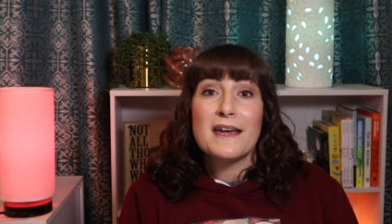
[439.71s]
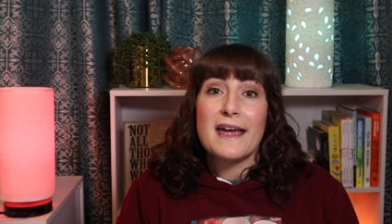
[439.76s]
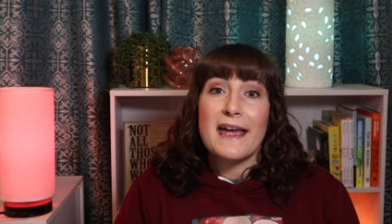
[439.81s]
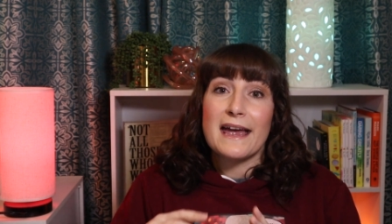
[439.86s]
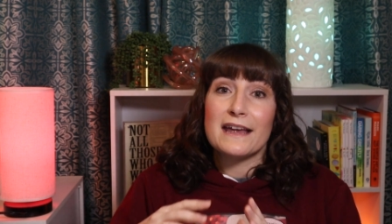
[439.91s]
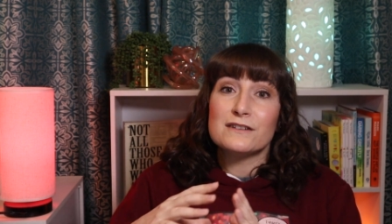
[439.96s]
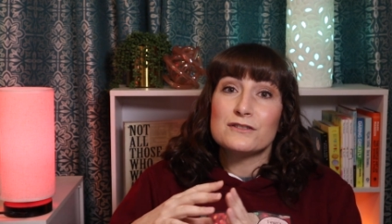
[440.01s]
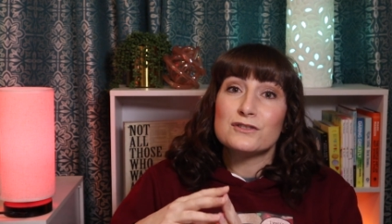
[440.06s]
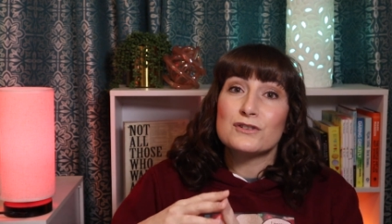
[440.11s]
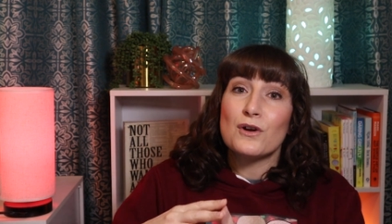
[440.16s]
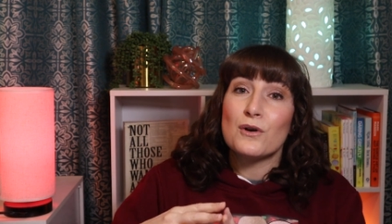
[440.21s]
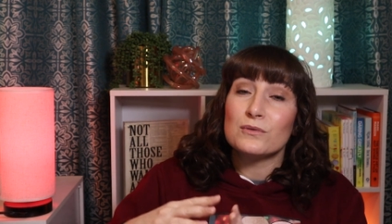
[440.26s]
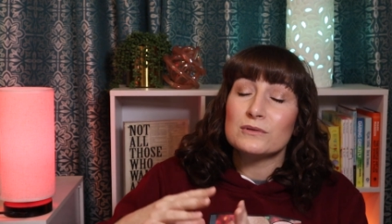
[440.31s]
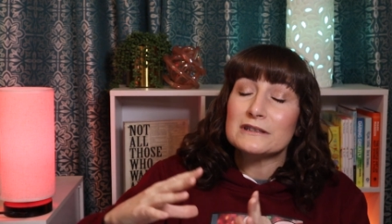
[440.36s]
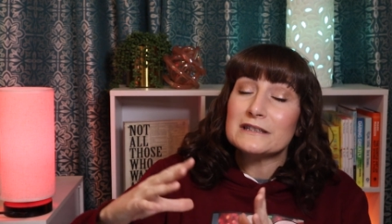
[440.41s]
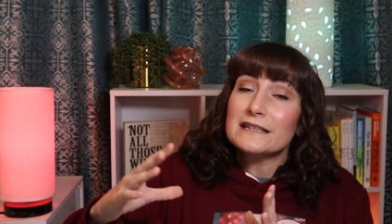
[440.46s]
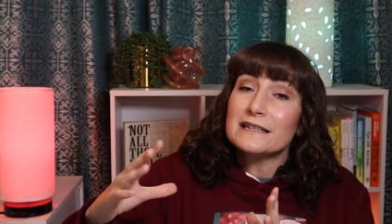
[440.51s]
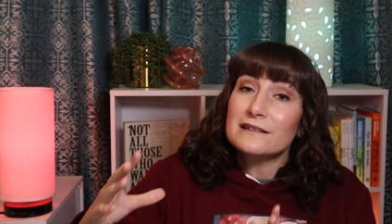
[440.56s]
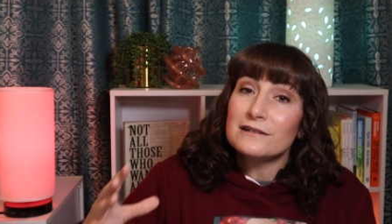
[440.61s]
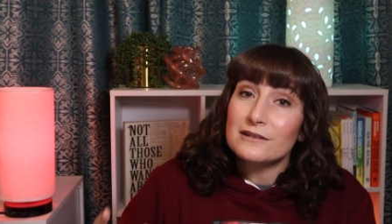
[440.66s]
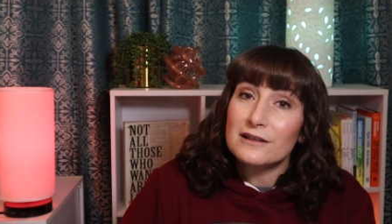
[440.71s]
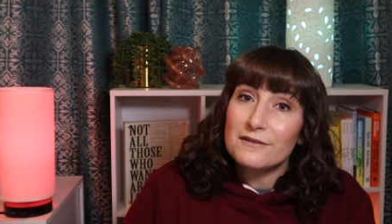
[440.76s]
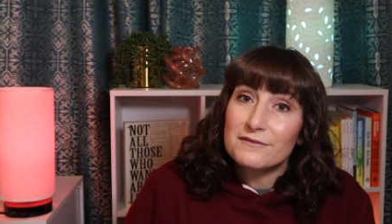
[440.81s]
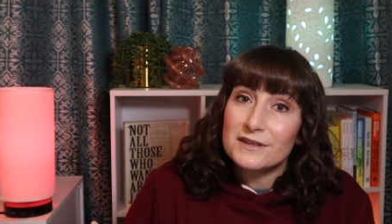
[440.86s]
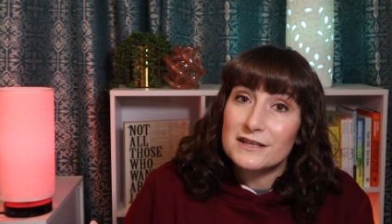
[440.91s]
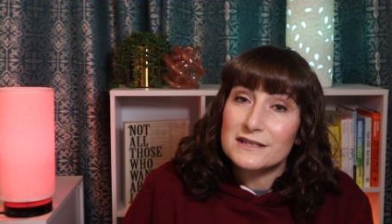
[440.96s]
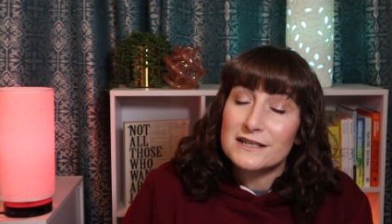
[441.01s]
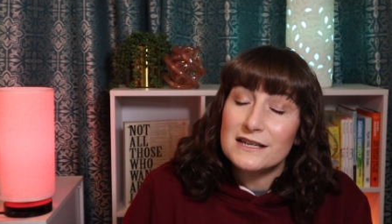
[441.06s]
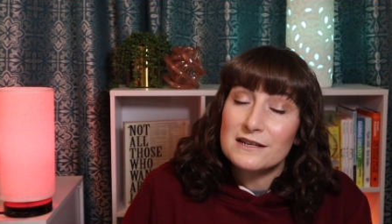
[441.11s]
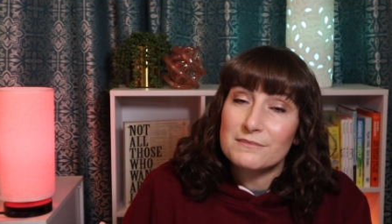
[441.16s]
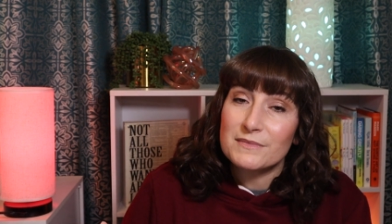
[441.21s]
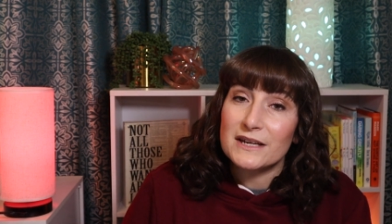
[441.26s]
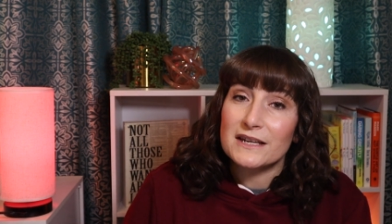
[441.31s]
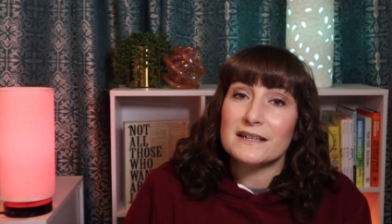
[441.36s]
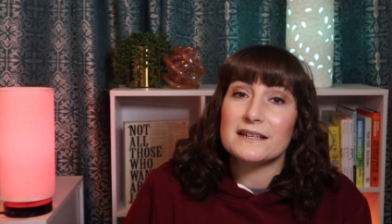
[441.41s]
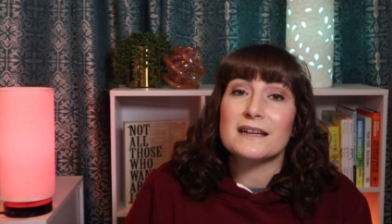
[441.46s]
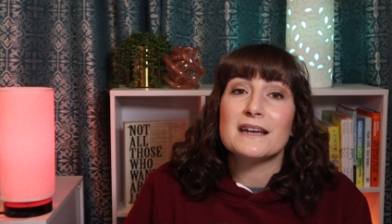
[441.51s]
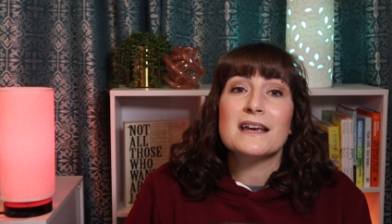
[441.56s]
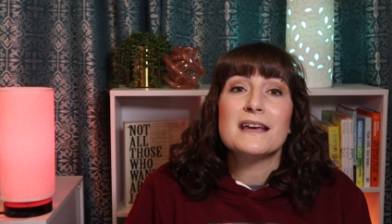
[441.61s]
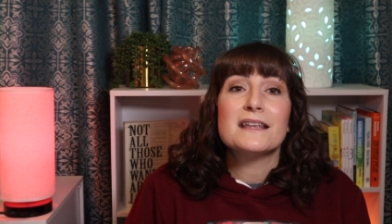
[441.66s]
and so little of the
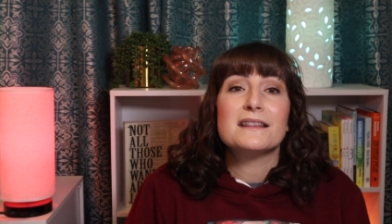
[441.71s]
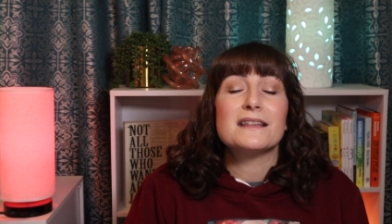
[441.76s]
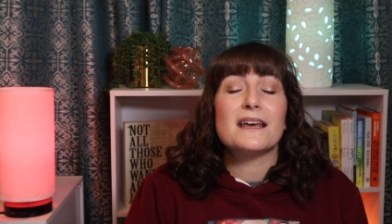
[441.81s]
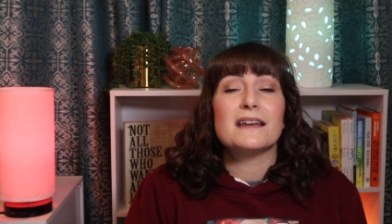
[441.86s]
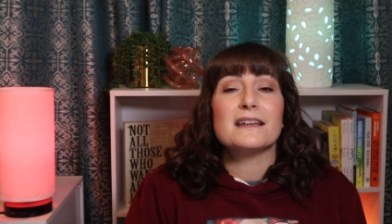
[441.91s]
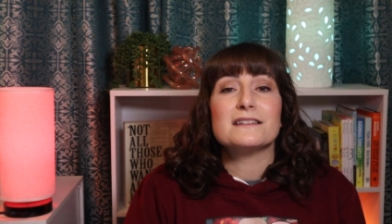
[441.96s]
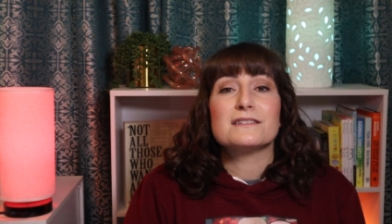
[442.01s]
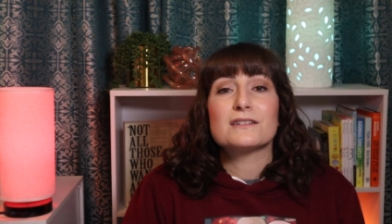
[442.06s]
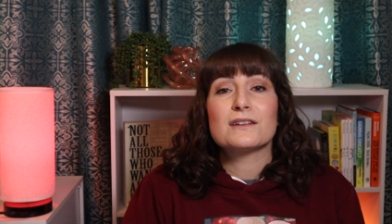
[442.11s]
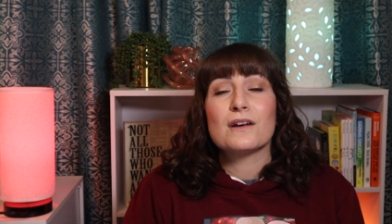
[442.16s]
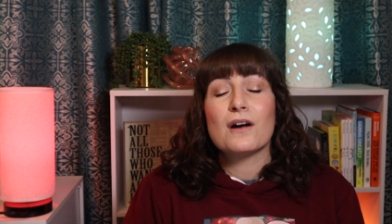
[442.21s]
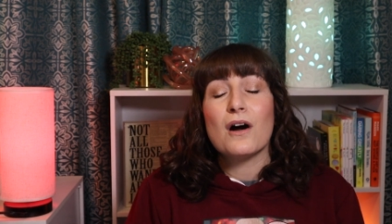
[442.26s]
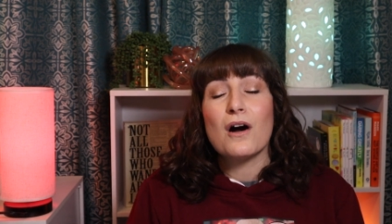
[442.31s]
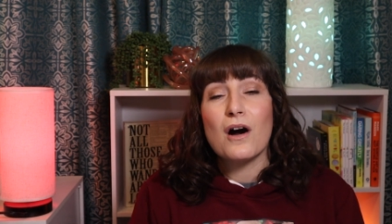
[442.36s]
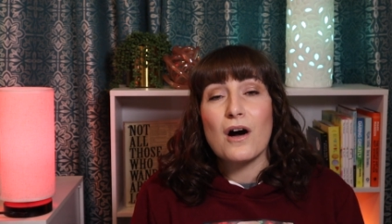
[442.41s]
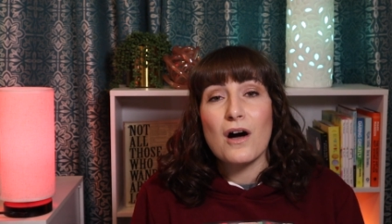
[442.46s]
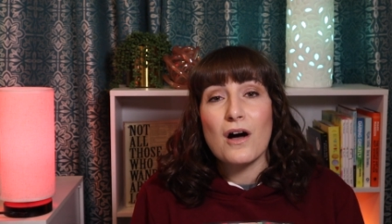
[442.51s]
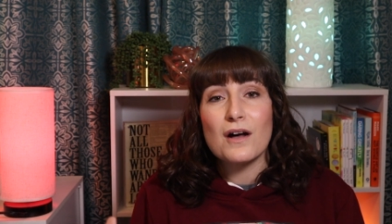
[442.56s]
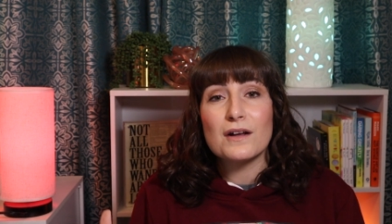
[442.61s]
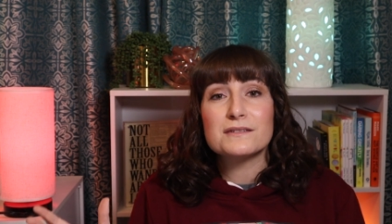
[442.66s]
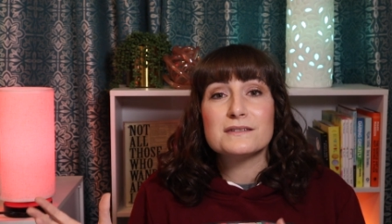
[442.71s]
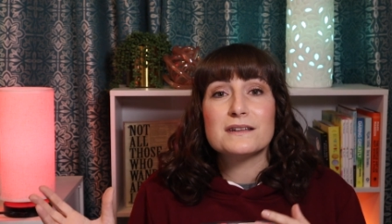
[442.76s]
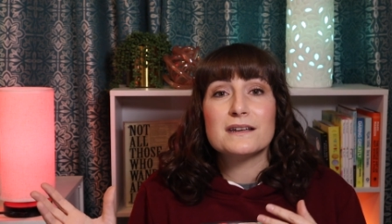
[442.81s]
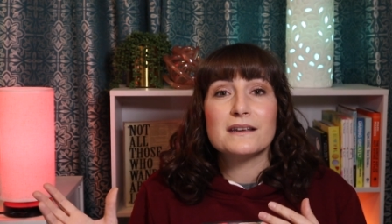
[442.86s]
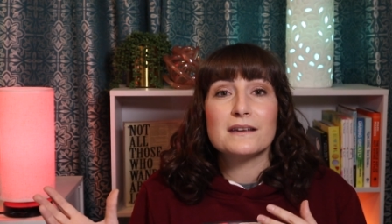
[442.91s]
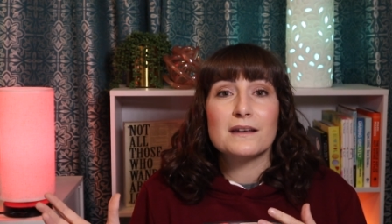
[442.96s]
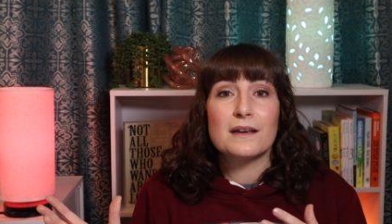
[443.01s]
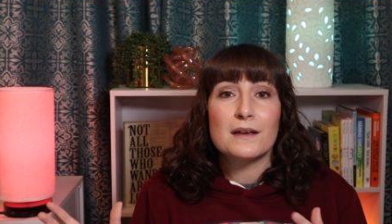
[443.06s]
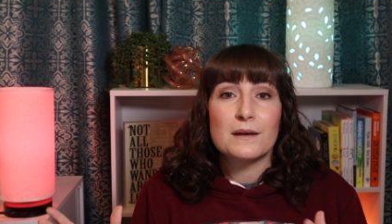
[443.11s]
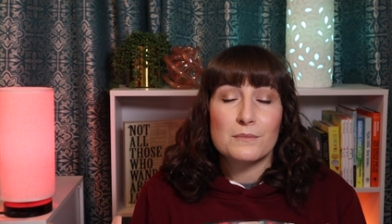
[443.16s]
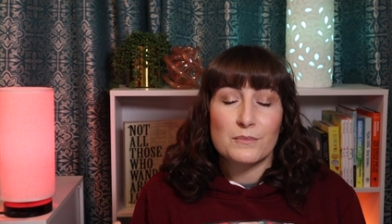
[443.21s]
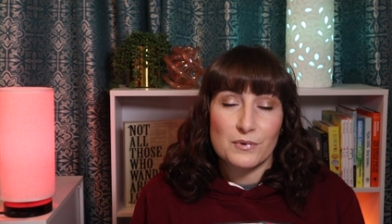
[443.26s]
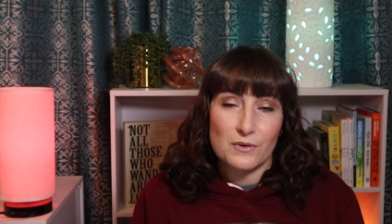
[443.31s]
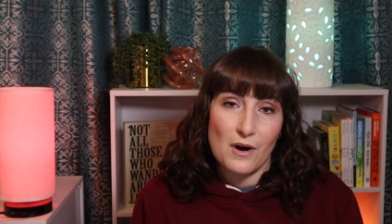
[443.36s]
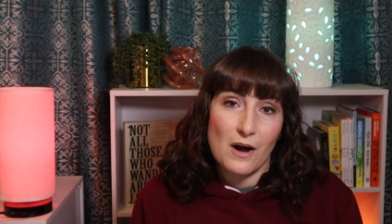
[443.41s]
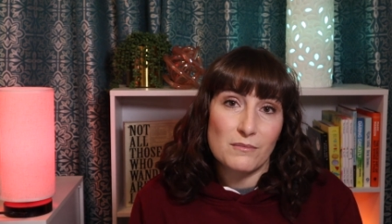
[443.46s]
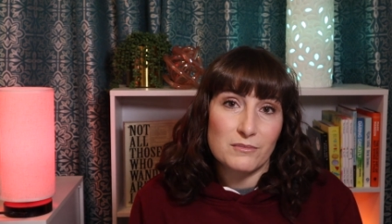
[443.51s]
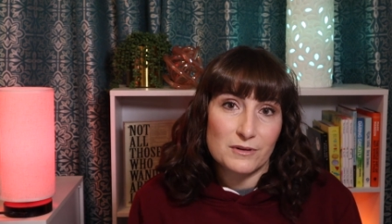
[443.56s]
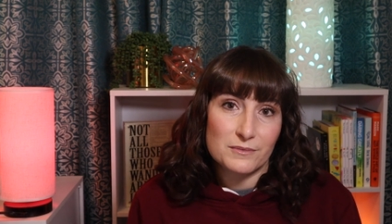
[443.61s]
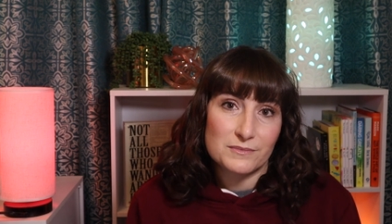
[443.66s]
demon that it's causing
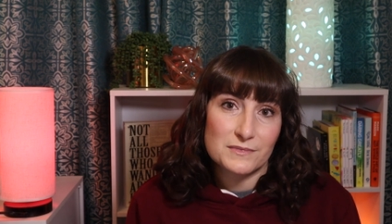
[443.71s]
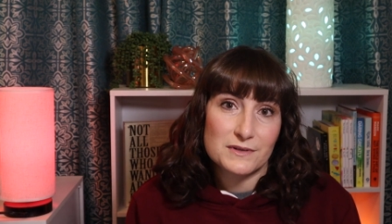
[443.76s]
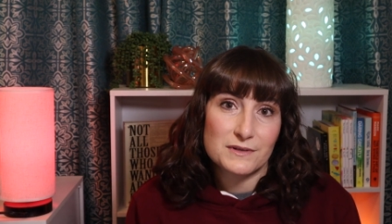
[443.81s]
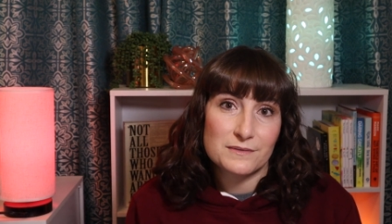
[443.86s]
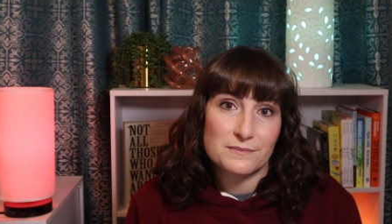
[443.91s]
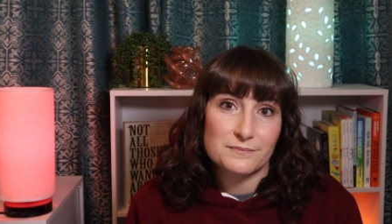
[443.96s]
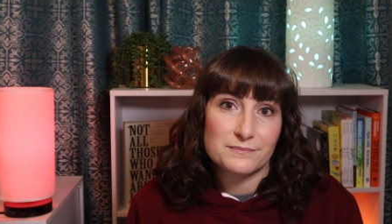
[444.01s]
problems.